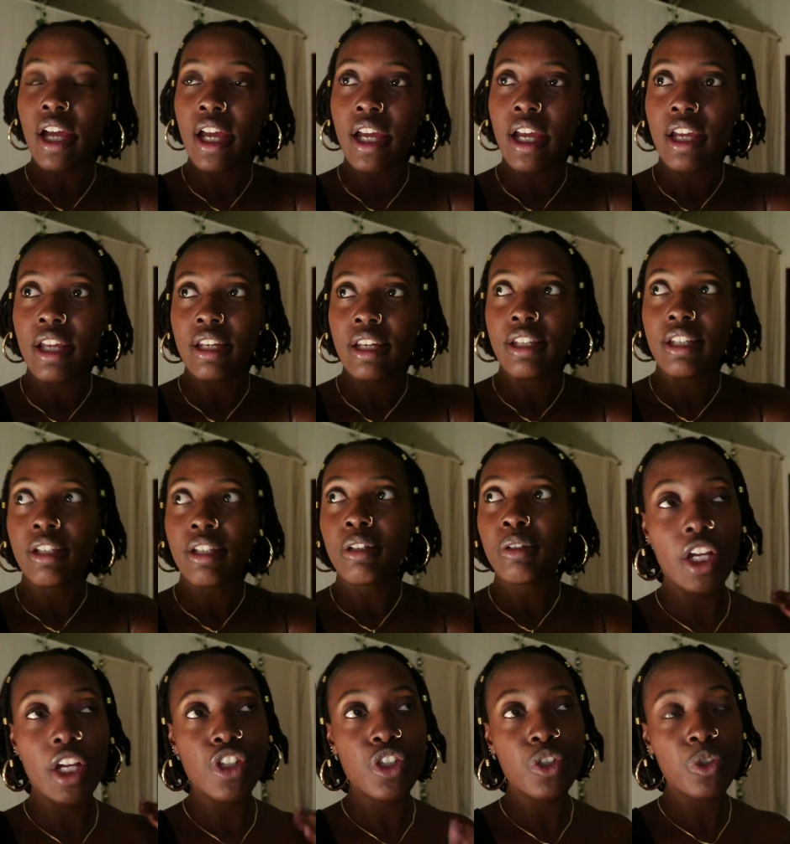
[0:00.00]
and
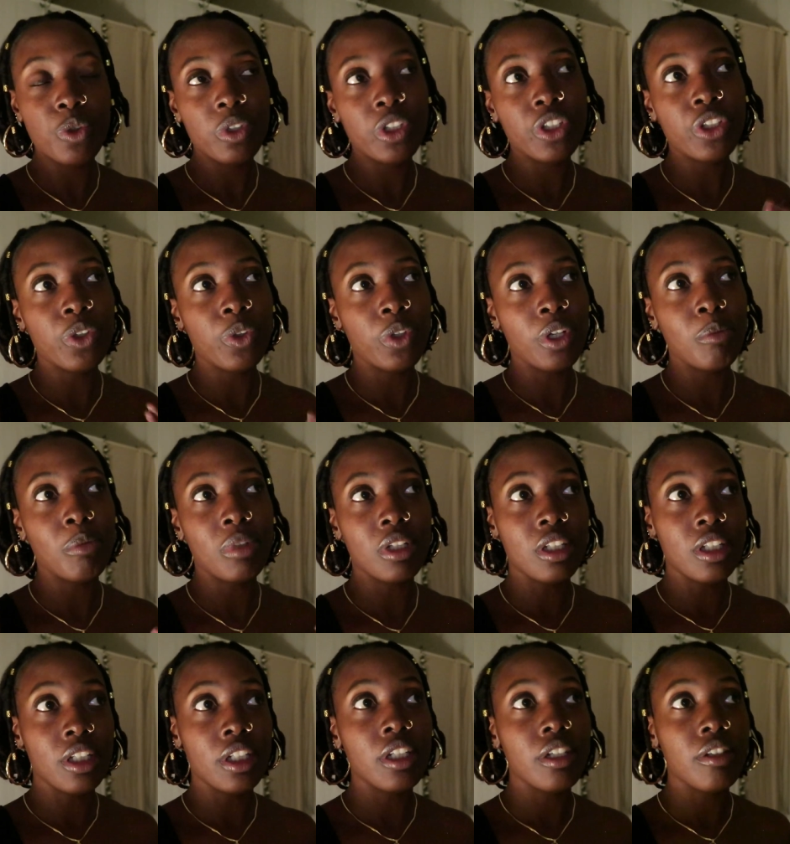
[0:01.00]
I truly know and
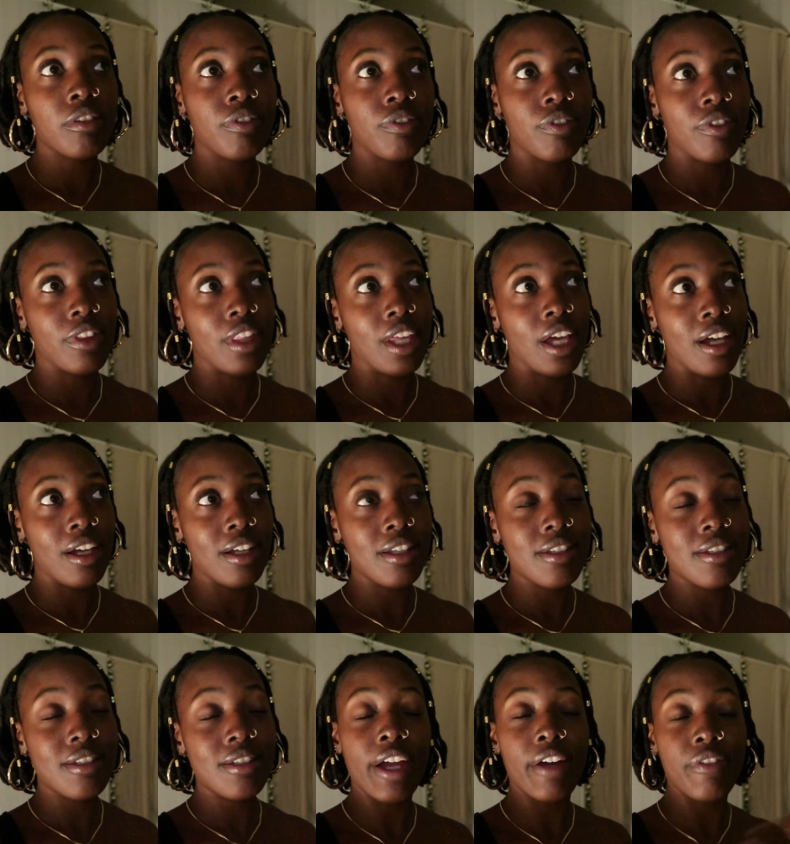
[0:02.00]
believe that
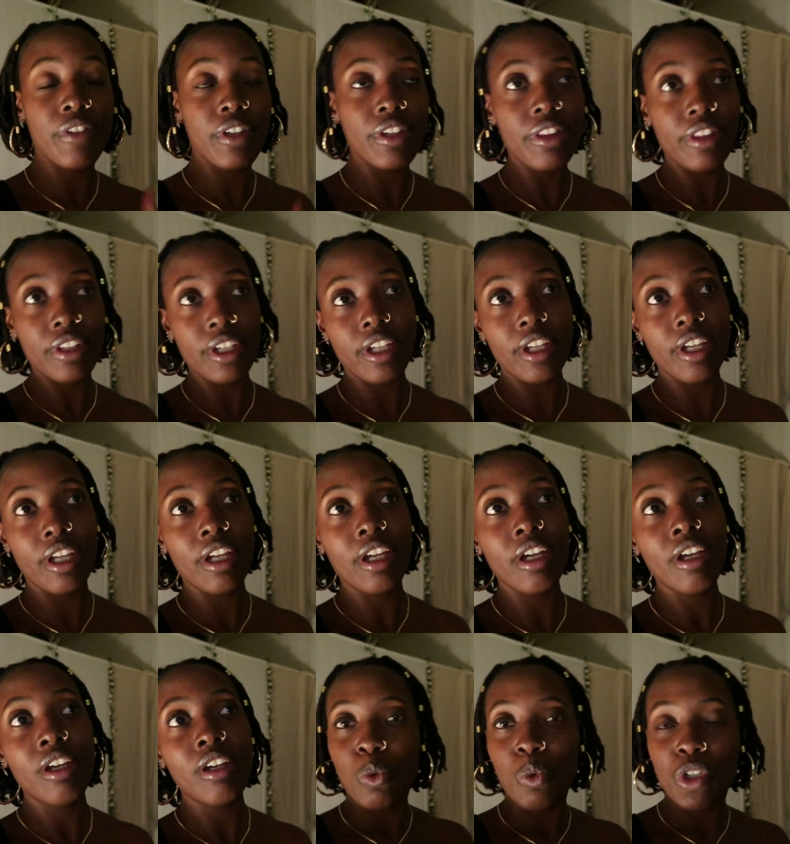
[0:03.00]

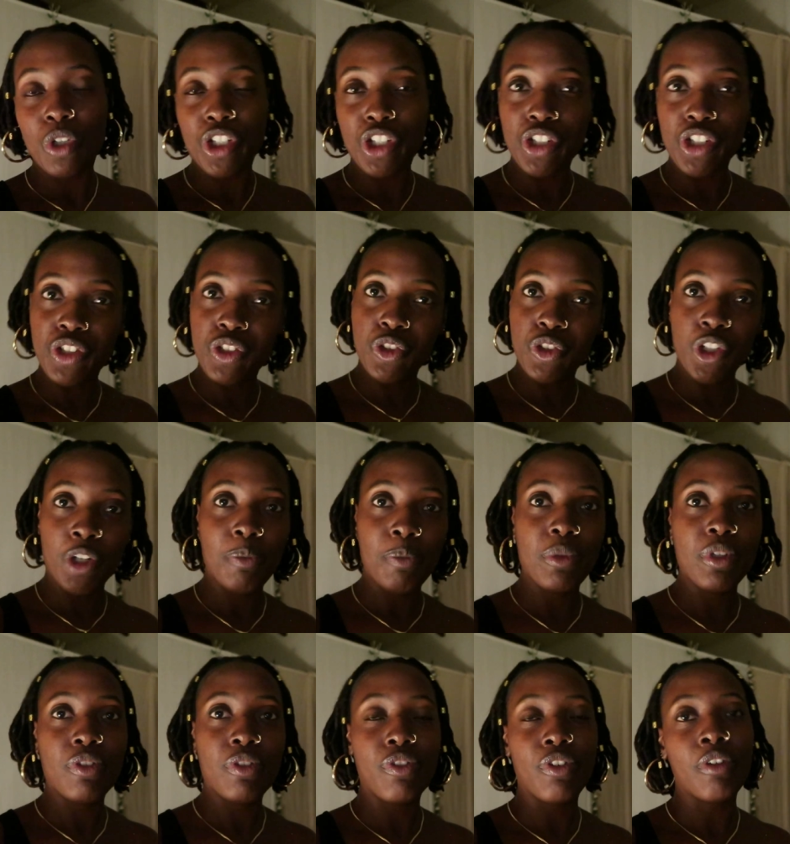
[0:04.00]
everything was
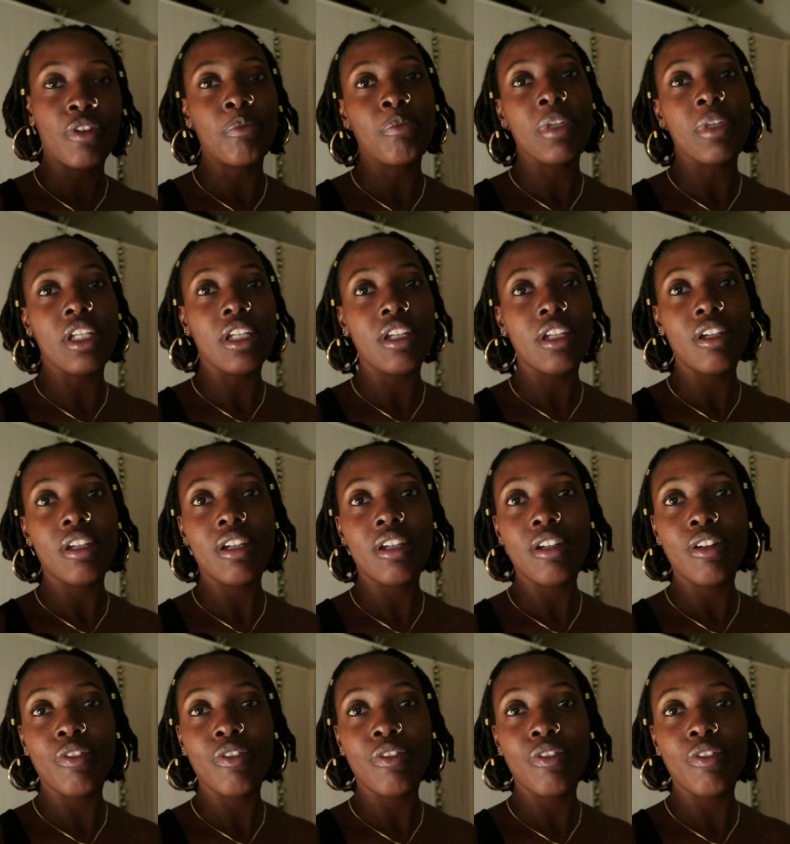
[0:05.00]
stripped from me